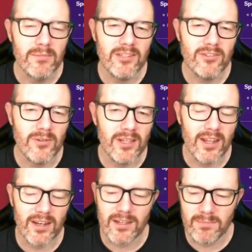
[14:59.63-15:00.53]
Please do hit
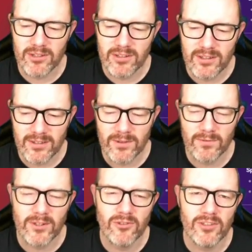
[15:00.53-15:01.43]
that like button if
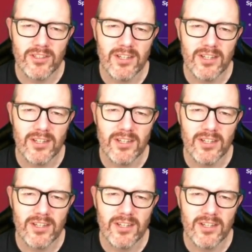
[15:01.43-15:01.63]
you've enjoyed